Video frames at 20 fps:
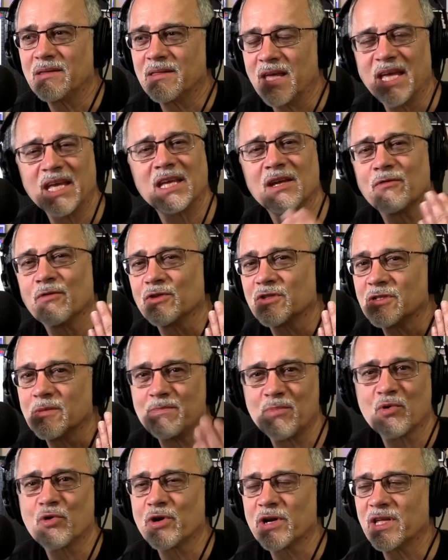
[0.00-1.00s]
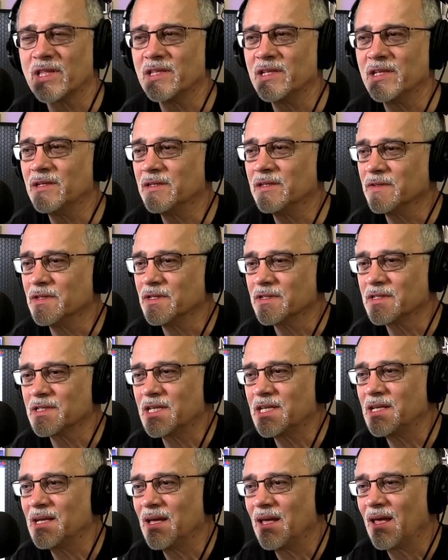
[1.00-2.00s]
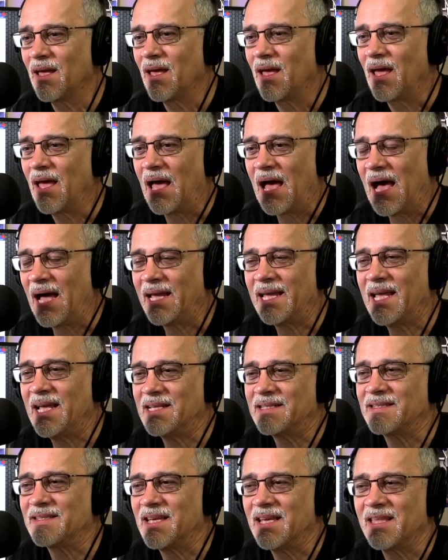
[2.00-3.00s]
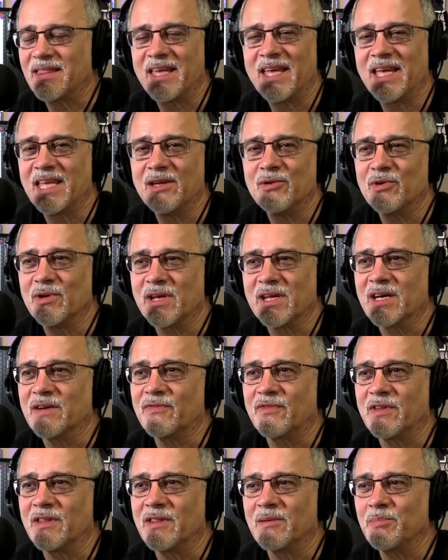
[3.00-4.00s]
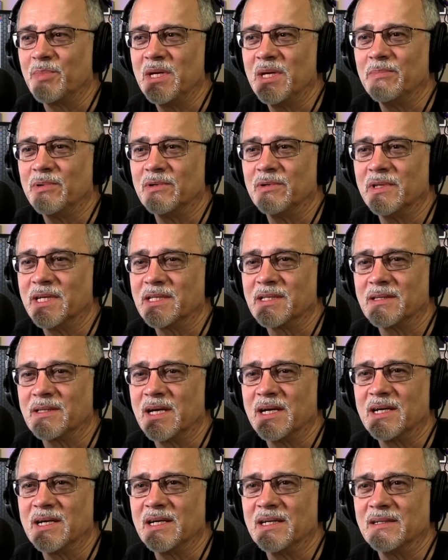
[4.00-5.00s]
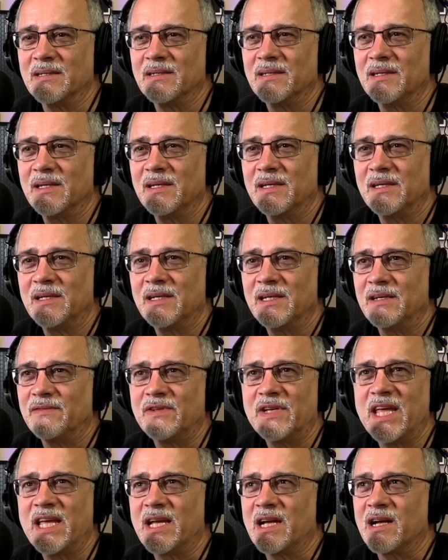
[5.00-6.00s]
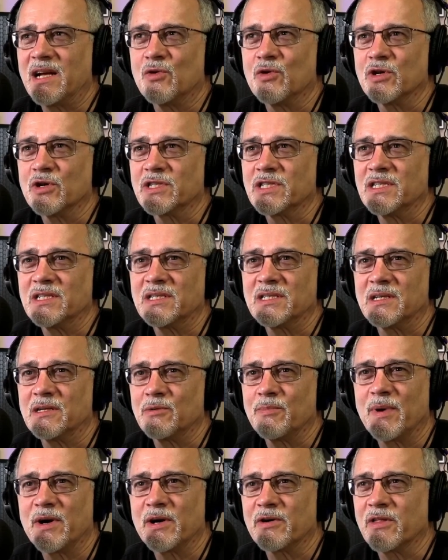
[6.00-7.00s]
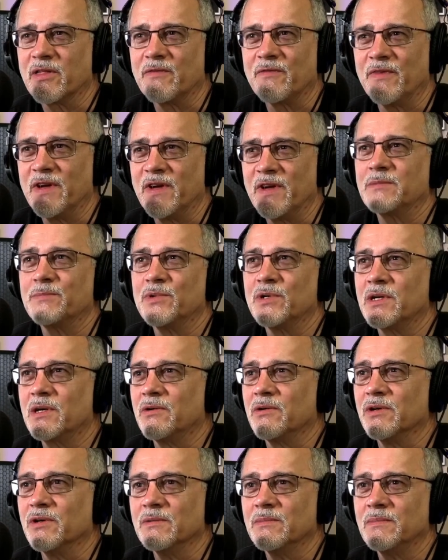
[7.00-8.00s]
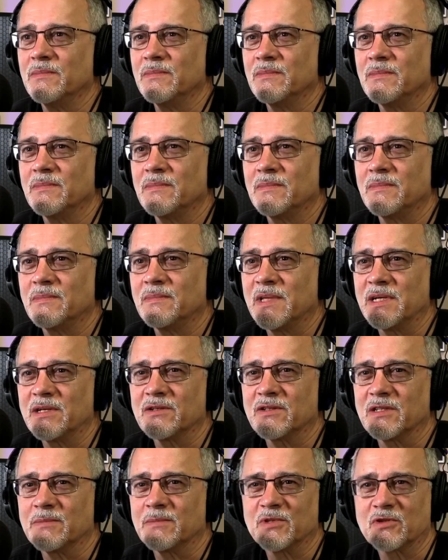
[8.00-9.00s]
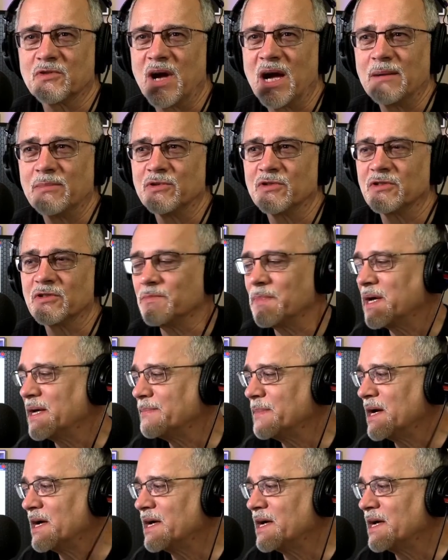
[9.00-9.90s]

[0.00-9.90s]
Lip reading: Thank you for supporting the university. I can't say thank you enough to the people that have taken courses, that are part of the Facebook group, that are subscribers of my